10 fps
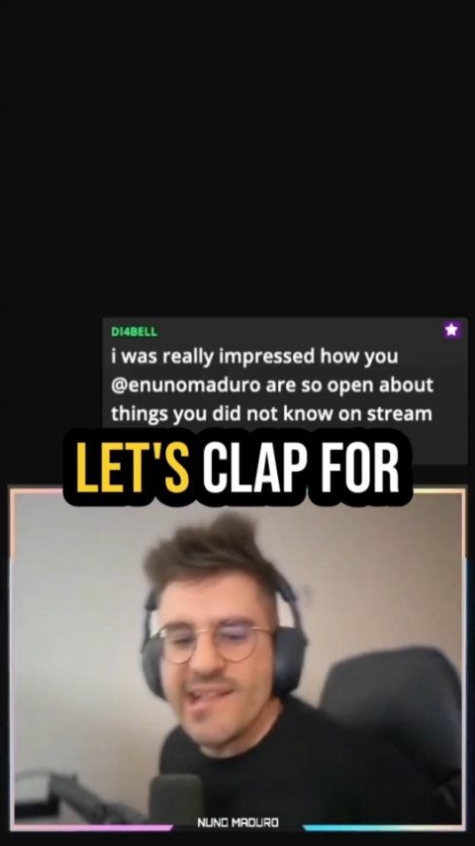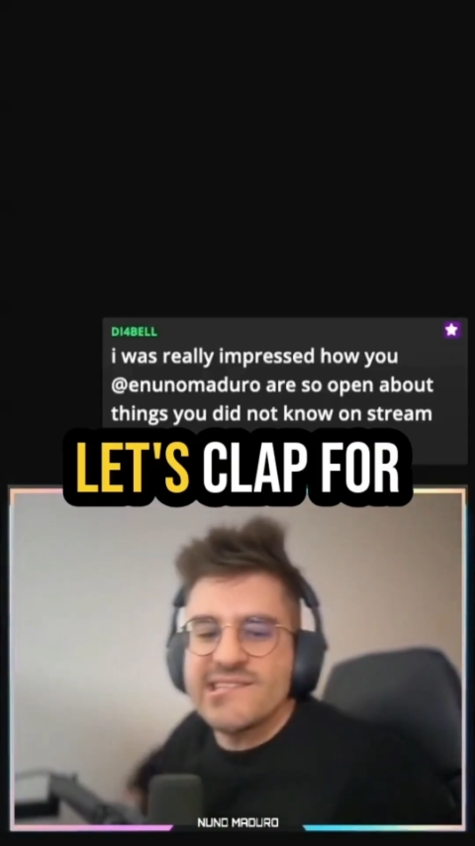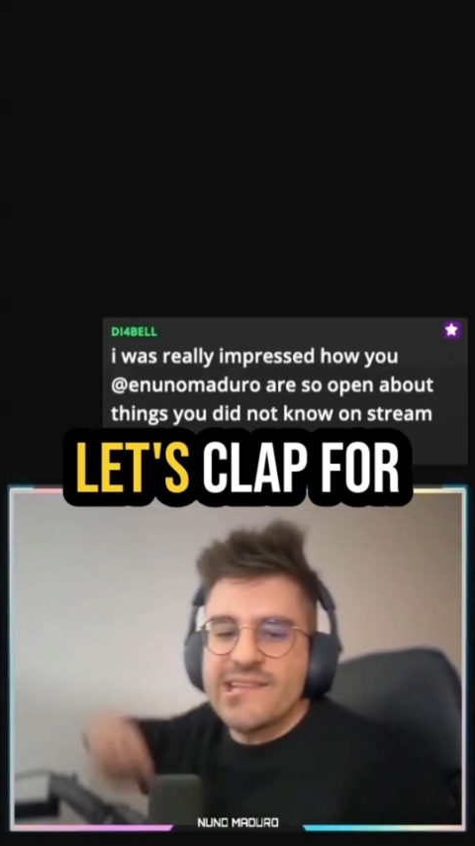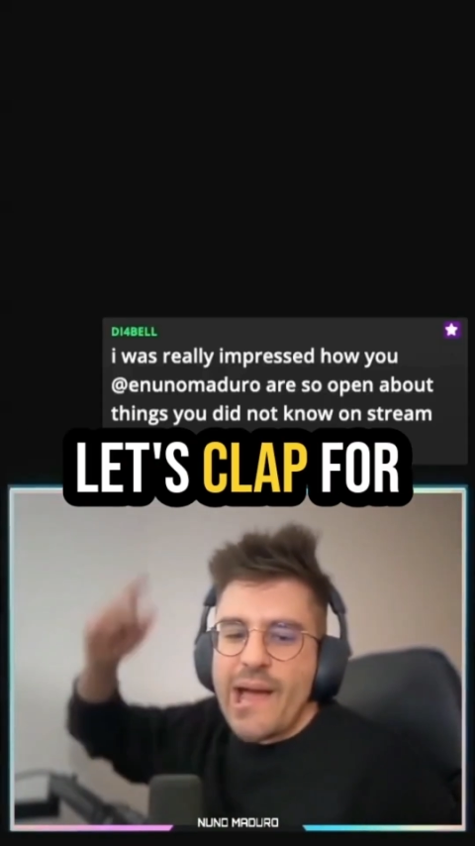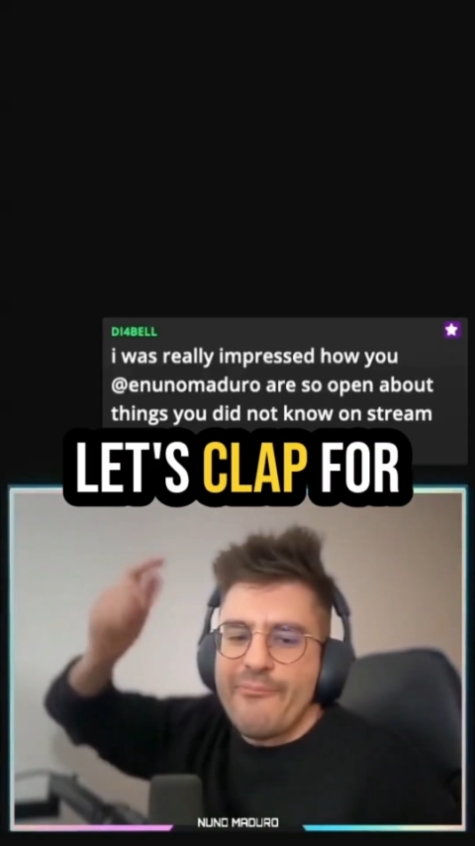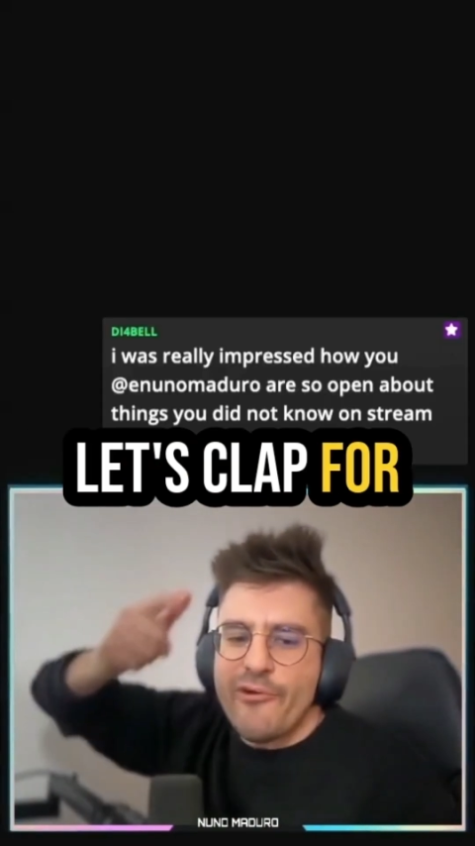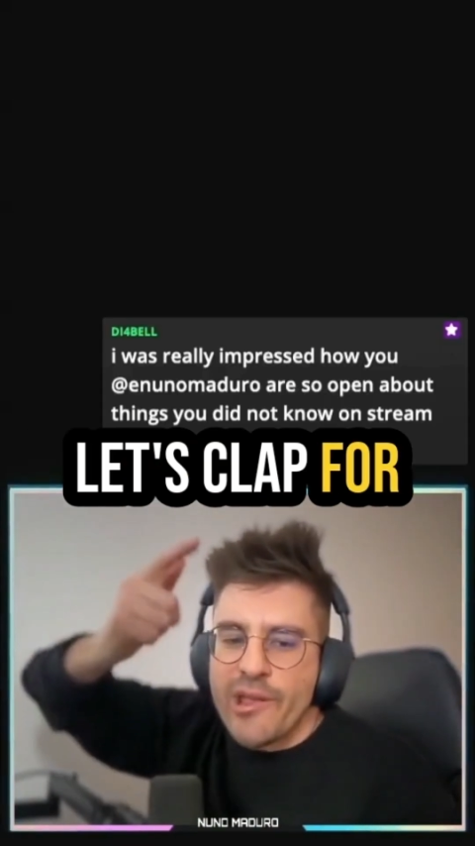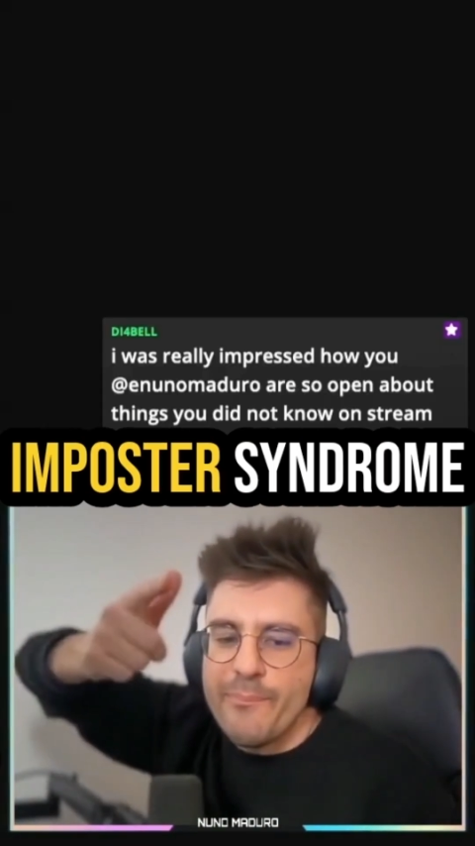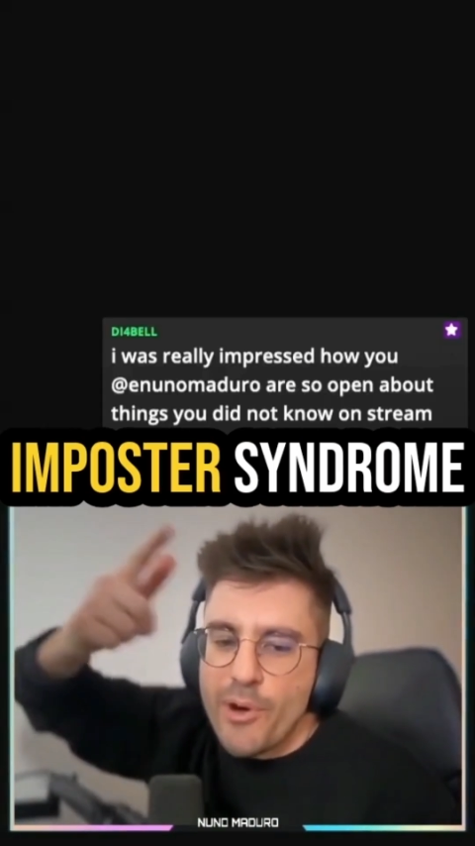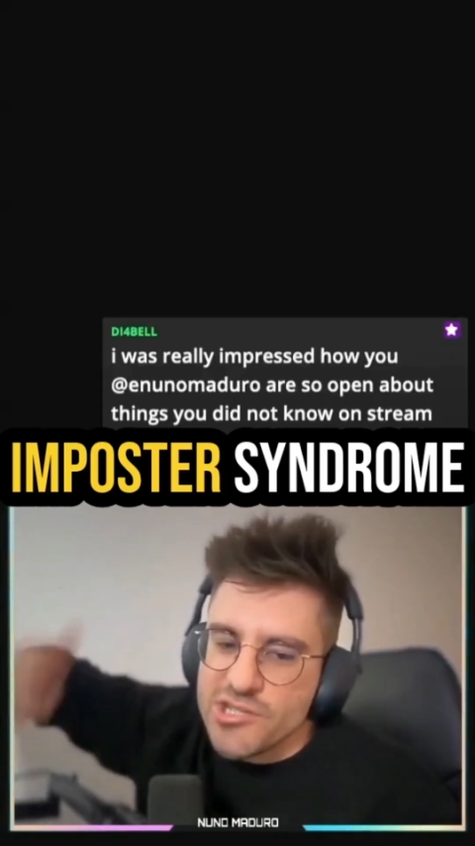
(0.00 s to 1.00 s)
Let's clap
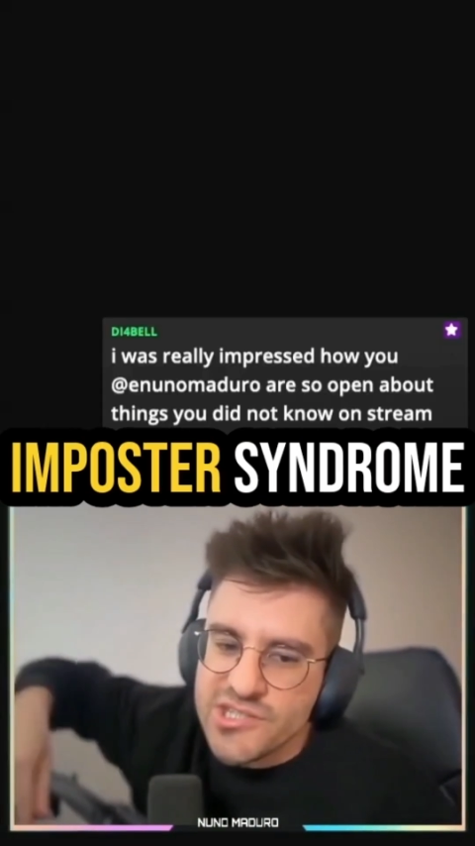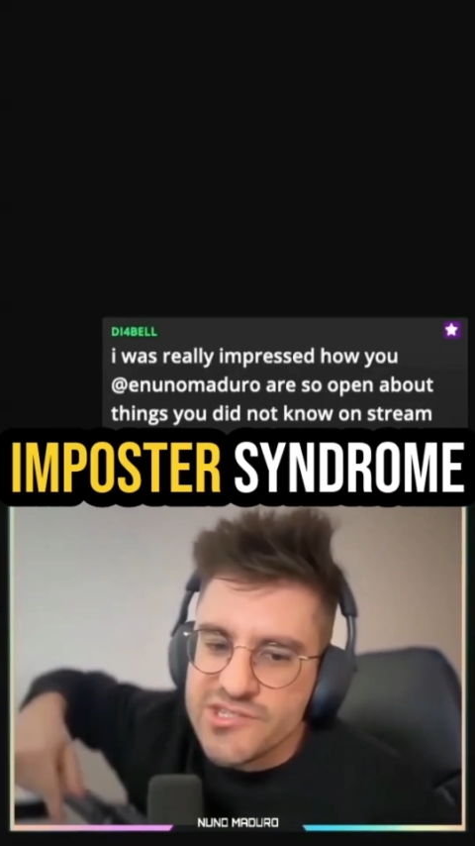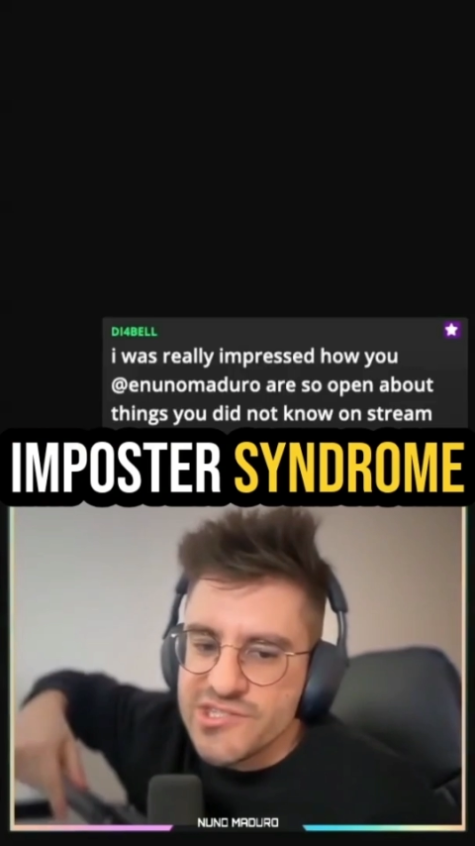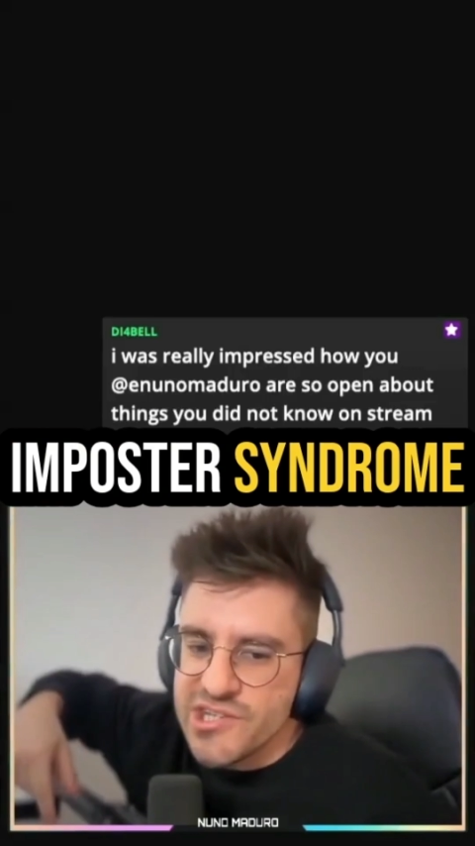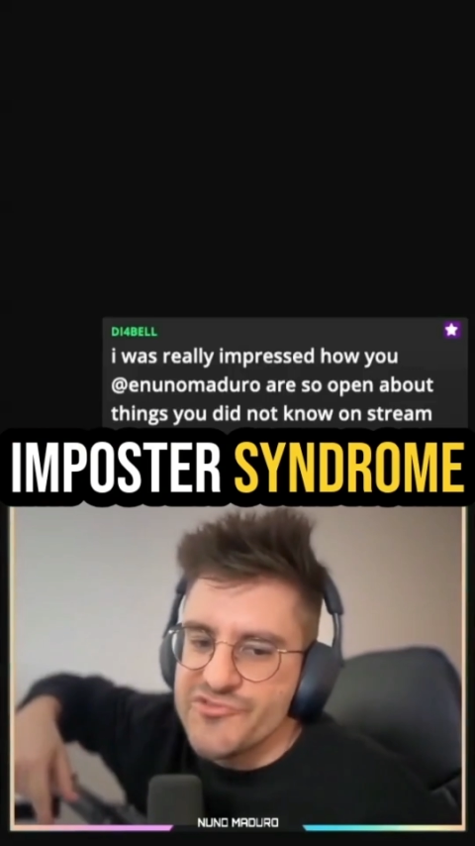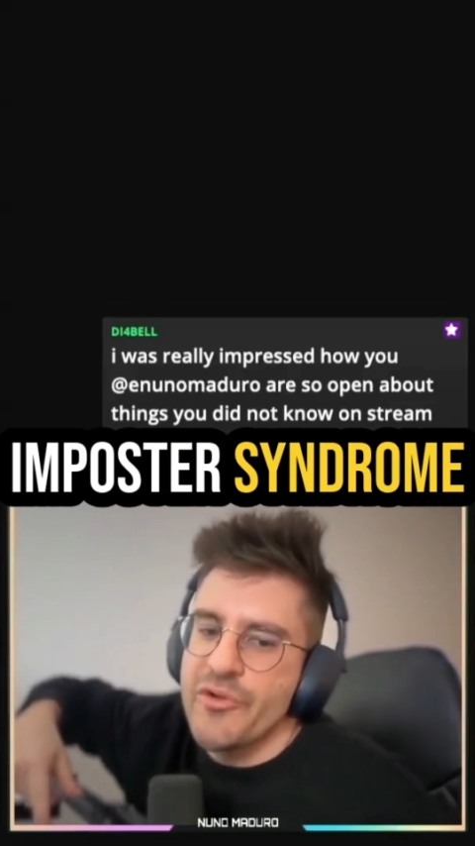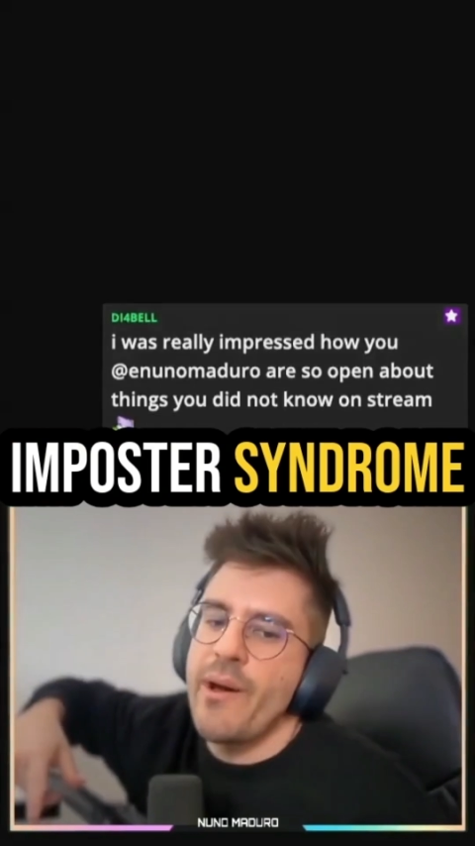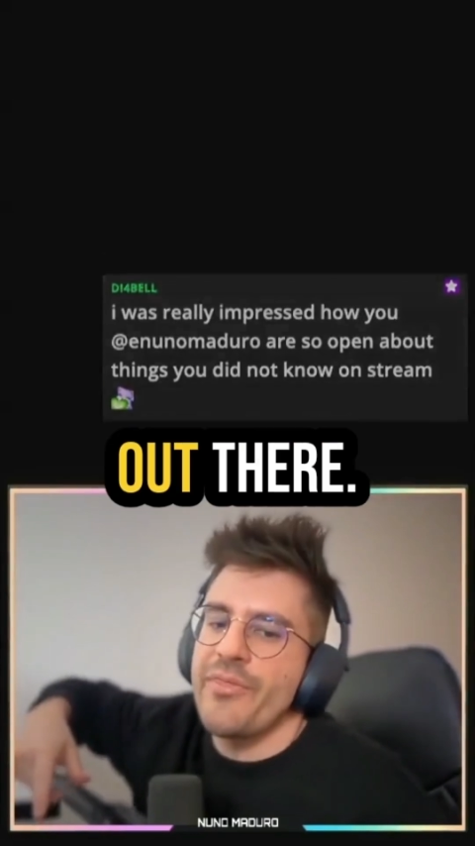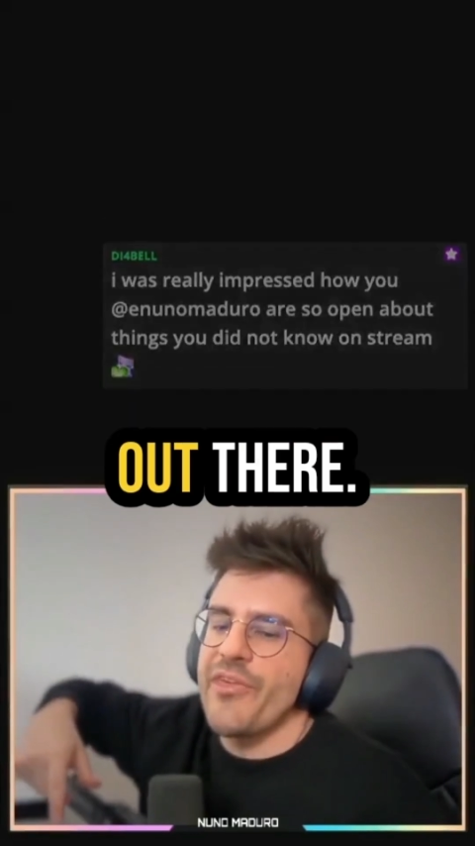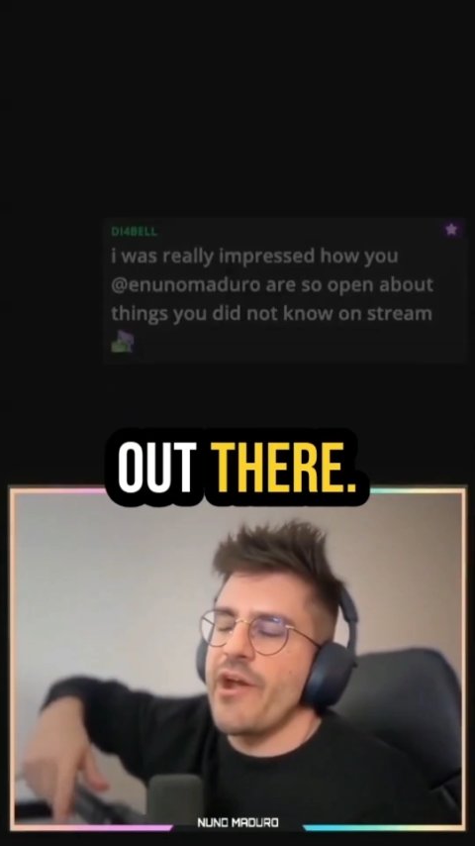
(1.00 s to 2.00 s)
for imposter
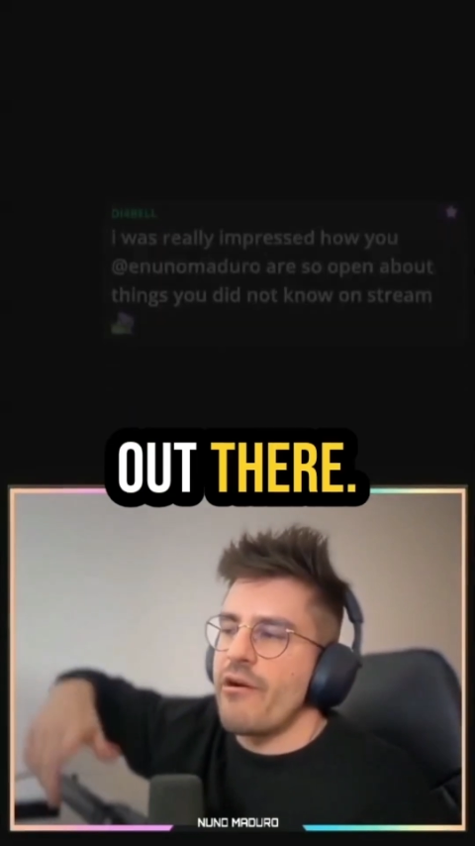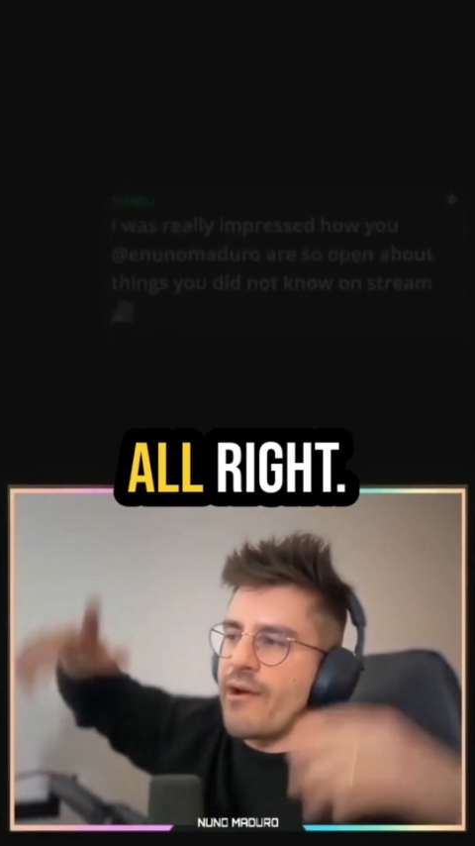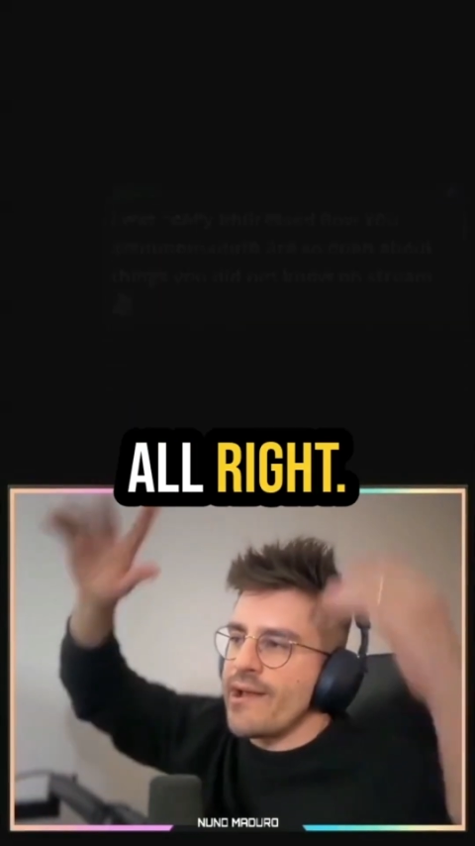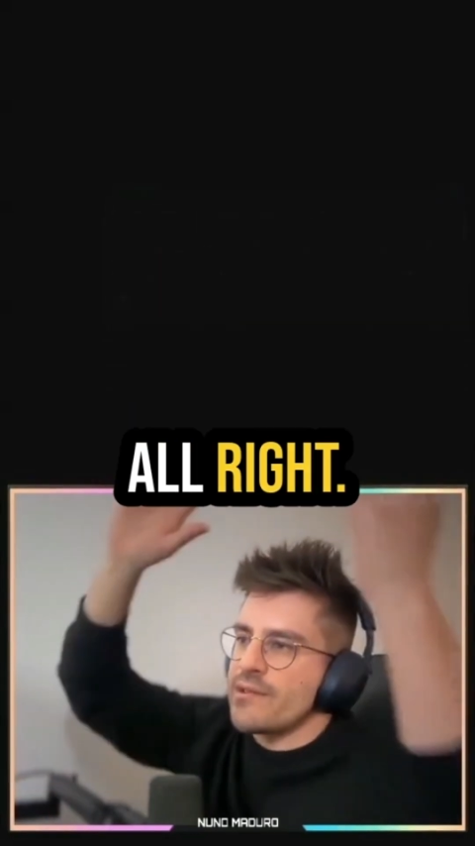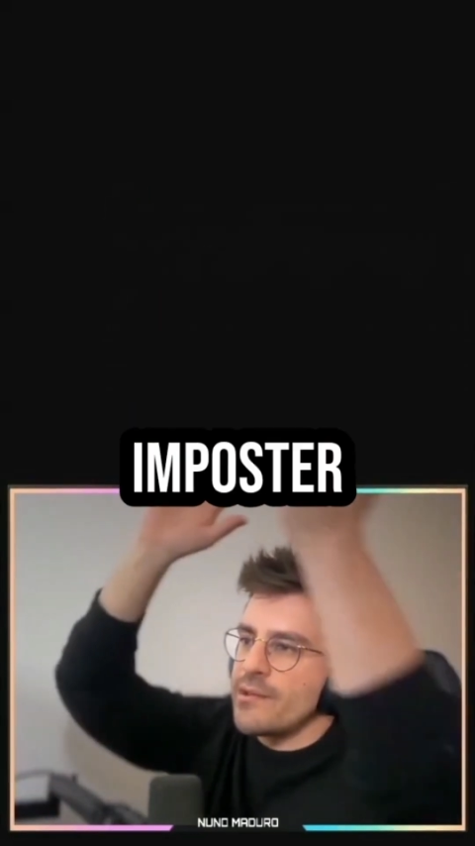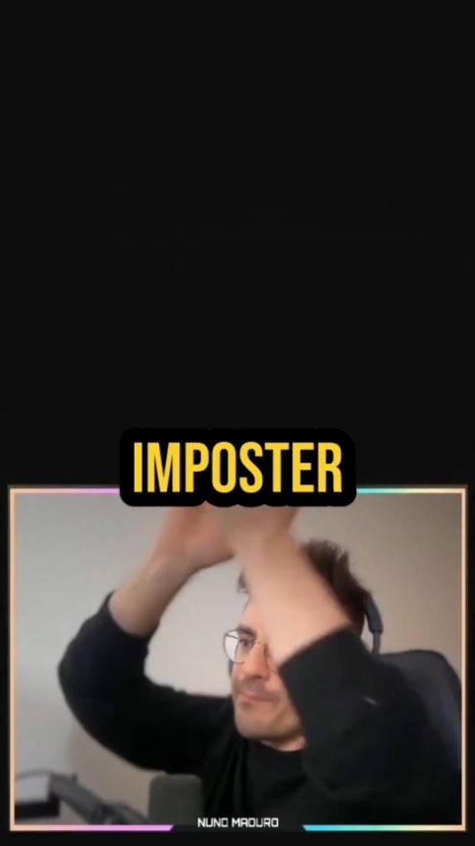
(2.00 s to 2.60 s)
syndrome out there, all right?